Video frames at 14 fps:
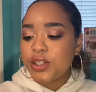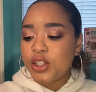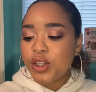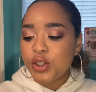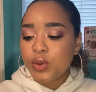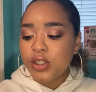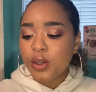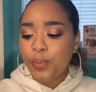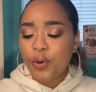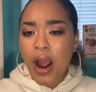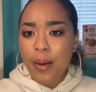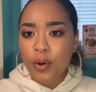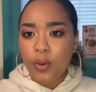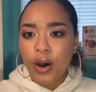so this one's a
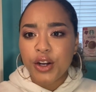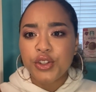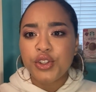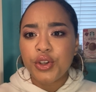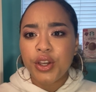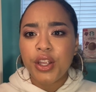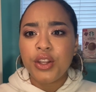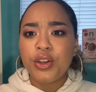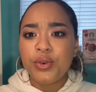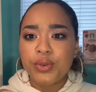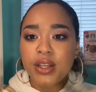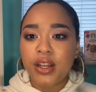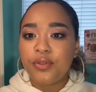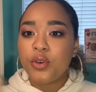primer water, so you can
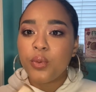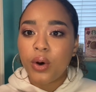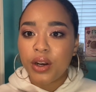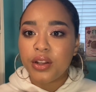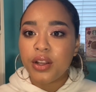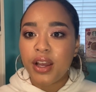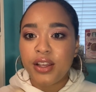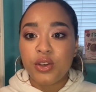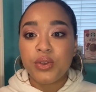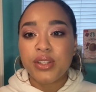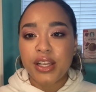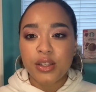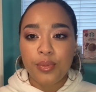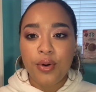use it if you want to use
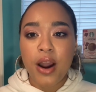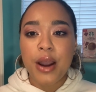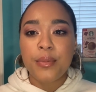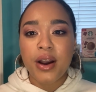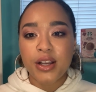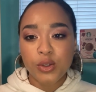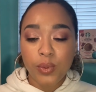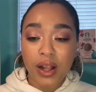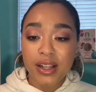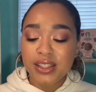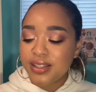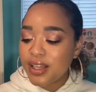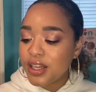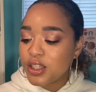it as a primer as well as
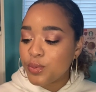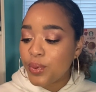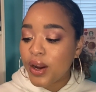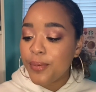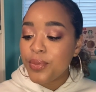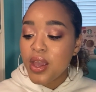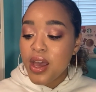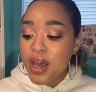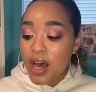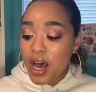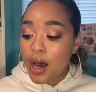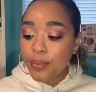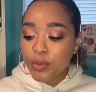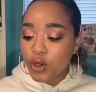a setting spray.
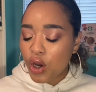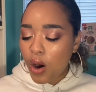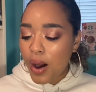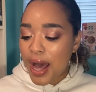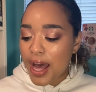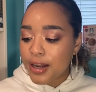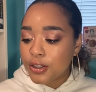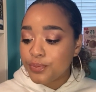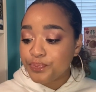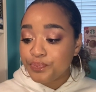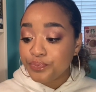Go ahead.